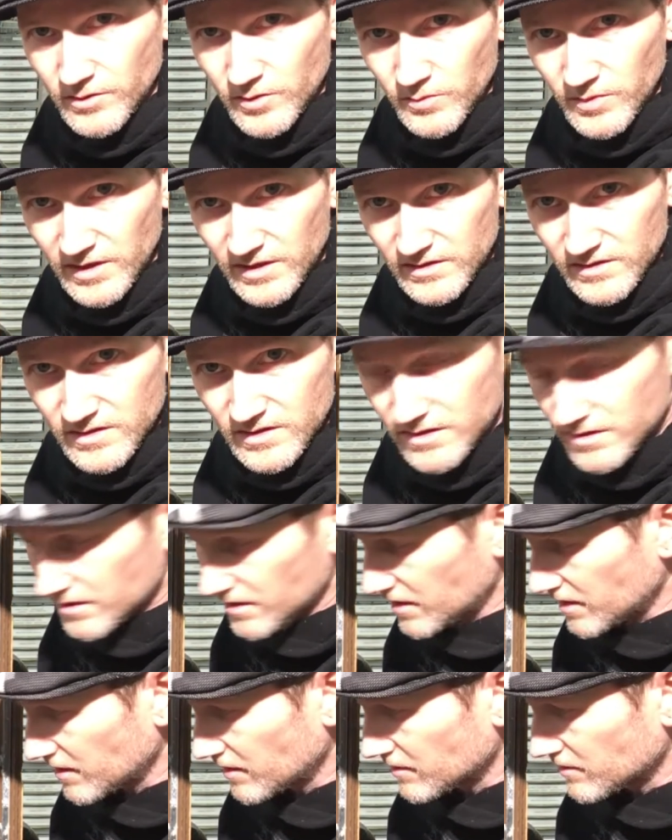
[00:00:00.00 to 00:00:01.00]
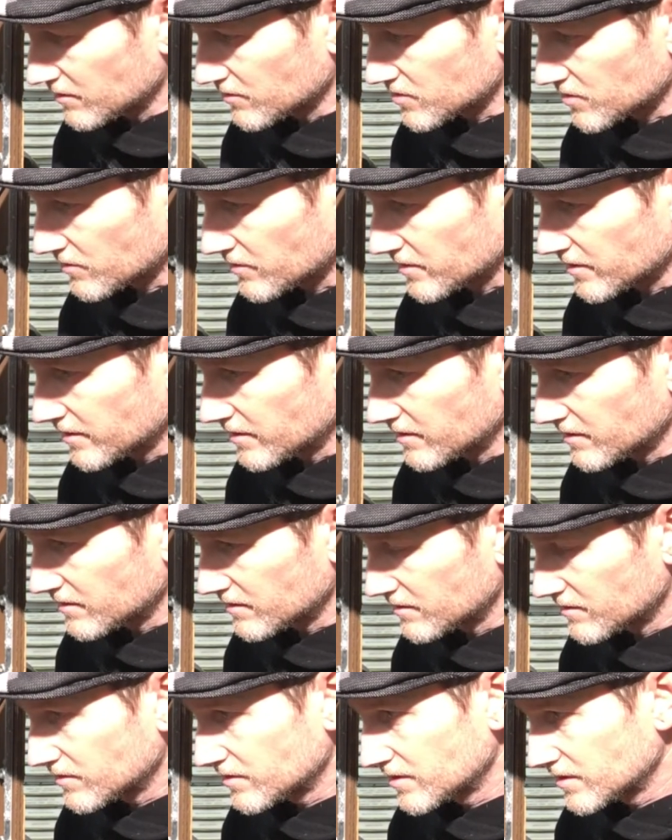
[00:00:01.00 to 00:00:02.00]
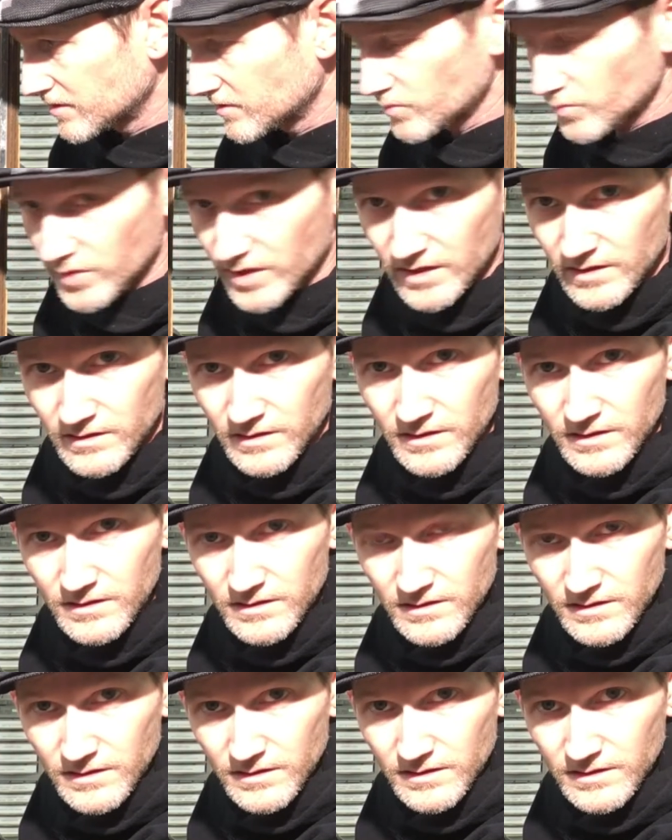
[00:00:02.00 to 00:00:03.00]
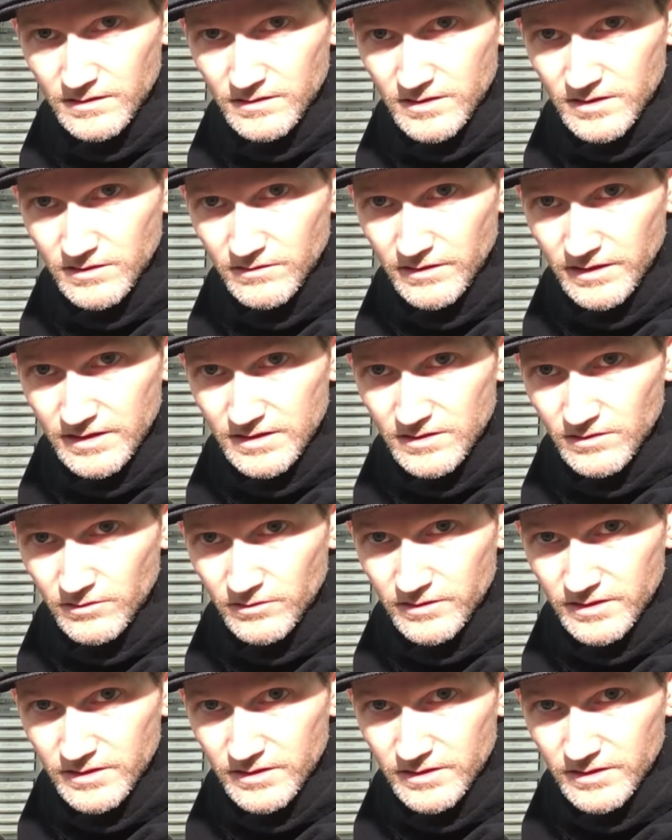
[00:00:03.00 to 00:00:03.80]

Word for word: new belts, gotta get those ordered, being that uh, it's two days till